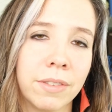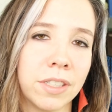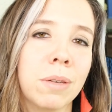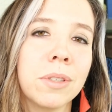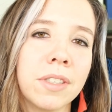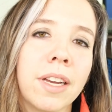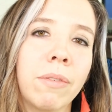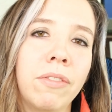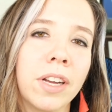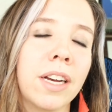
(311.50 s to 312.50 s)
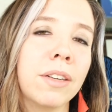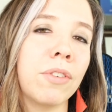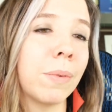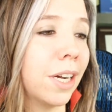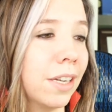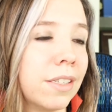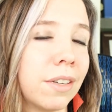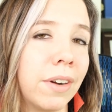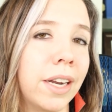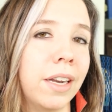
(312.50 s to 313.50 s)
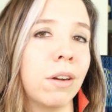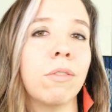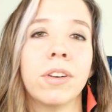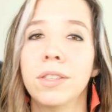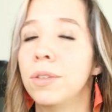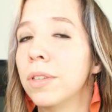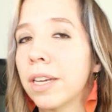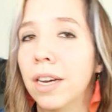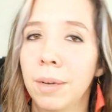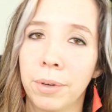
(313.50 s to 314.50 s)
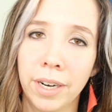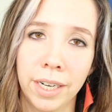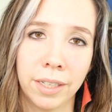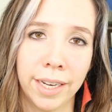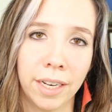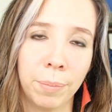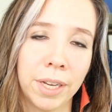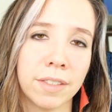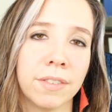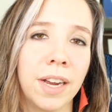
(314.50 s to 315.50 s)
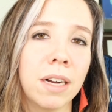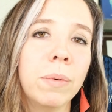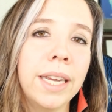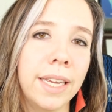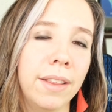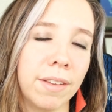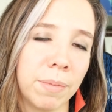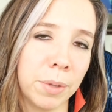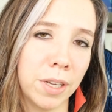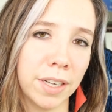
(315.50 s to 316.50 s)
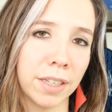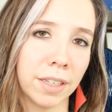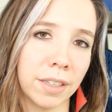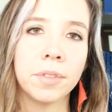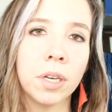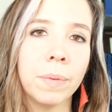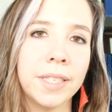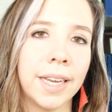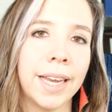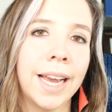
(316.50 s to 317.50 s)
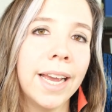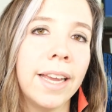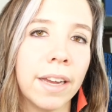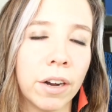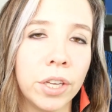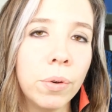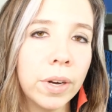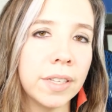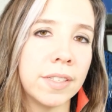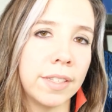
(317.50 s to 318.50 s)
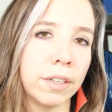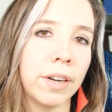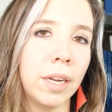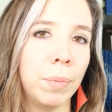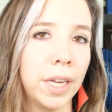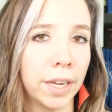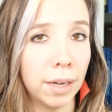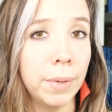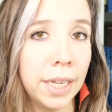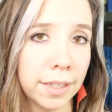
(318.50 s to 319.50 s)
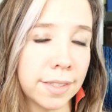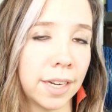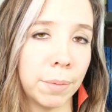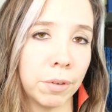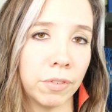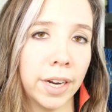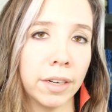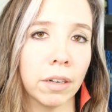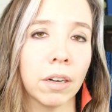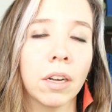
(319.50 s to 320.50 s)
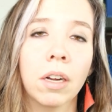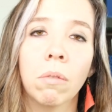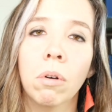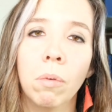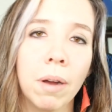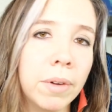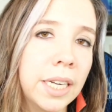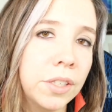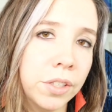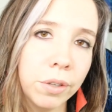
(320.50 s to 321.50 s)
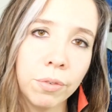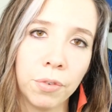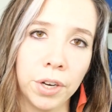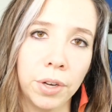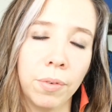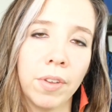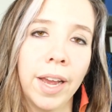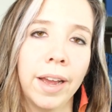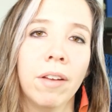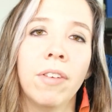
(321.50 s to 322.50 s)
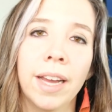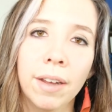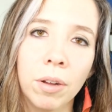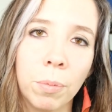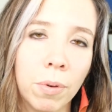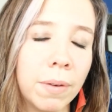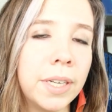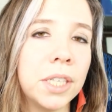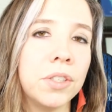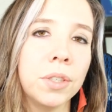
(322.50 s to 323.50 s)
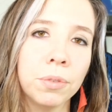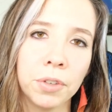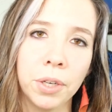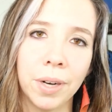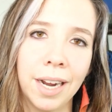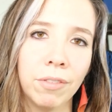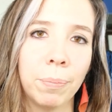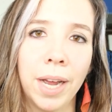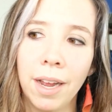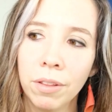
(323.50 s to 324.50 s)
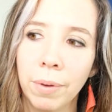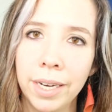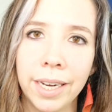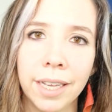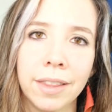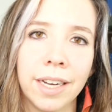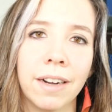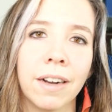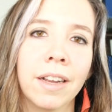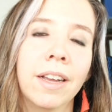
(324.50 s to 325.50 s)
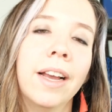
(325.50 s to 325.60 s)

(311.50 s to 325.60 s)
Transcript: So it's almost like we've gone from content writing over into the copywriting land because of how we end this blog. So we say, hey, are you considering becoming this type of writer? Well, what would it do for you to have help? What would it do for you to have a pathway to get there?